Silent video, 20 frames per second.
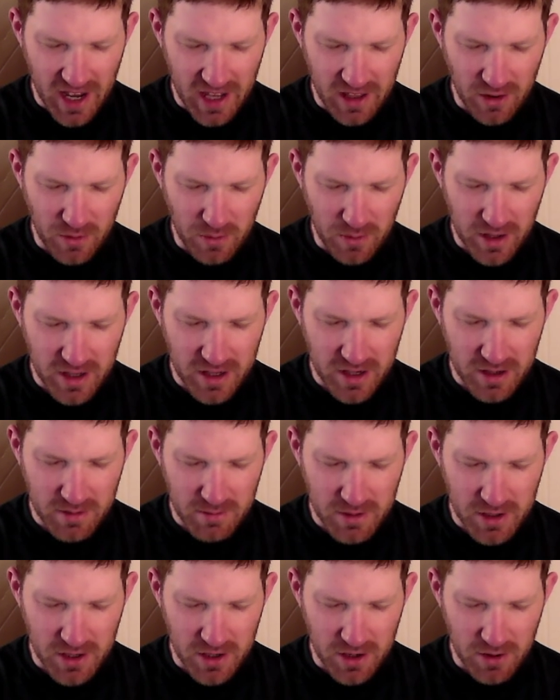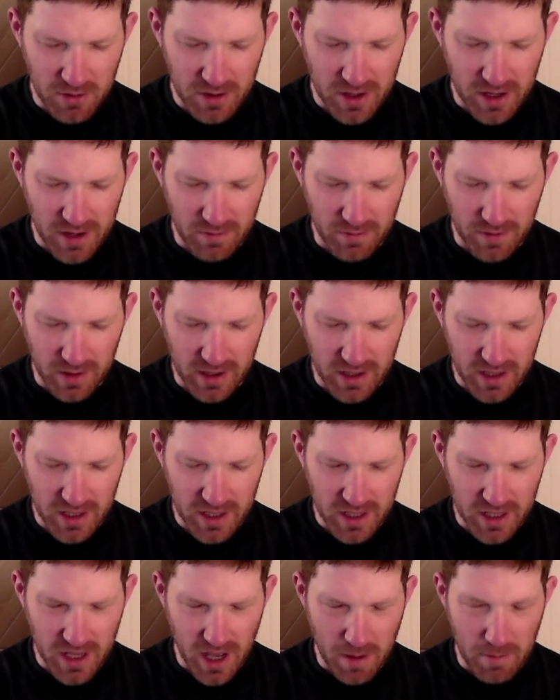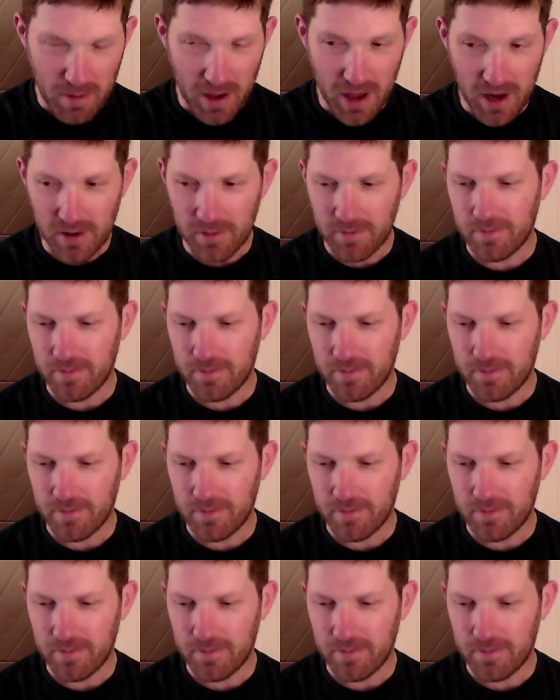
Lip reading: and the wisdom to know the difference. Amen.